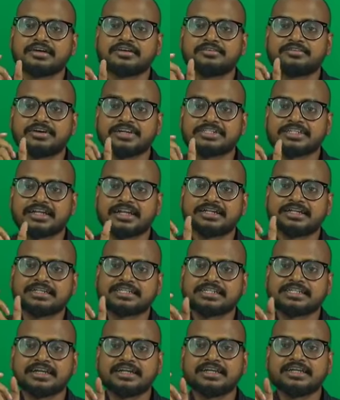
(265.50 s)
first
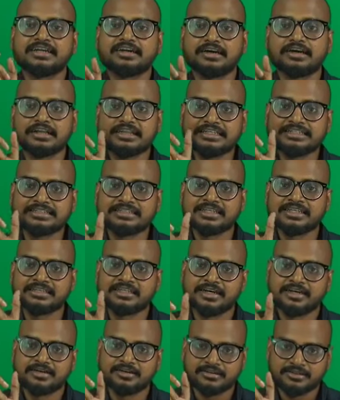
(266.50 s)
understanding or listening
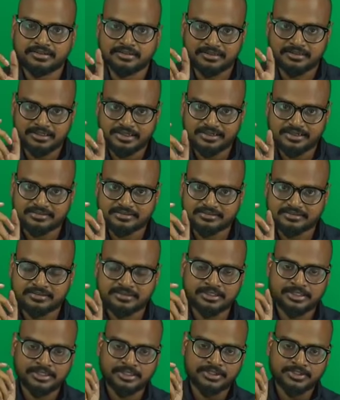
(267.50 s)
the class.
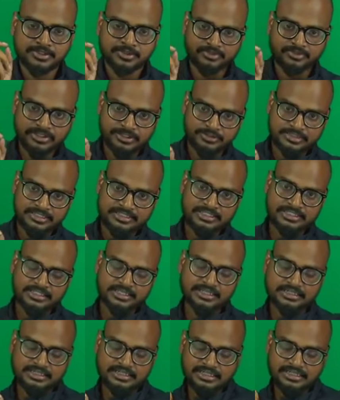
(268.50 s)
So when you listen the
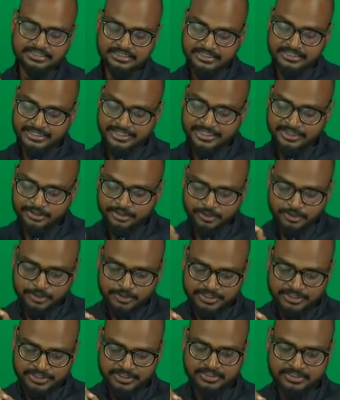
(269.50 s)
class and write
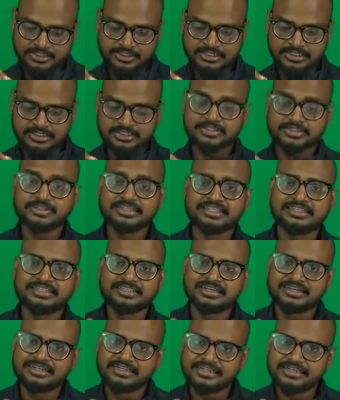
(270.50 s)
notes, so in
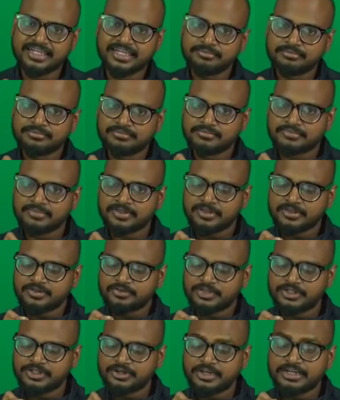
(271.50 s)
that time
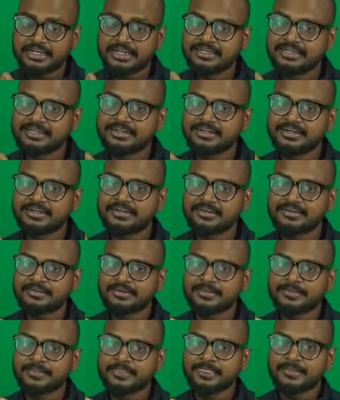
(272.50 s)
when you are writing it,
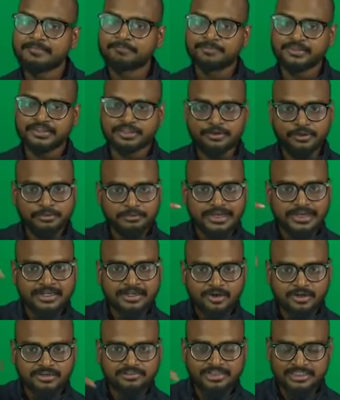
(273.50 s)
your mind
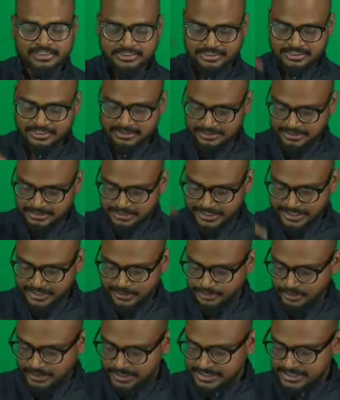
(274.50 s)
always try
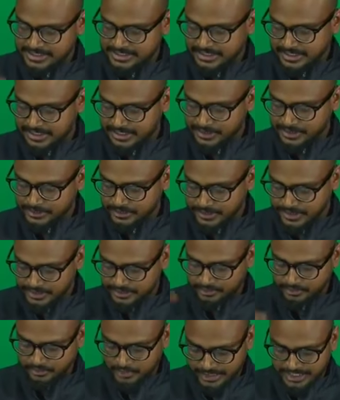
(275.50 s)
to understand it. Okay,
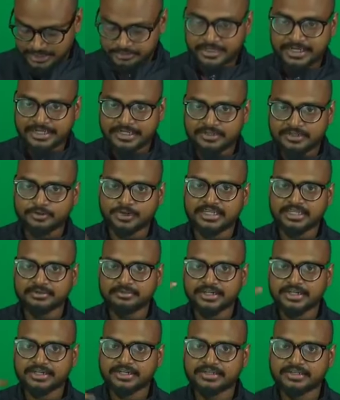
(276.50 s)
what I'm writing, what I'm
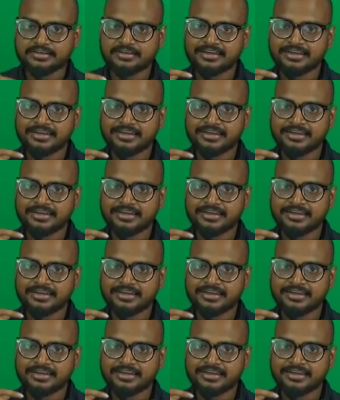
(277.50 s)
writing,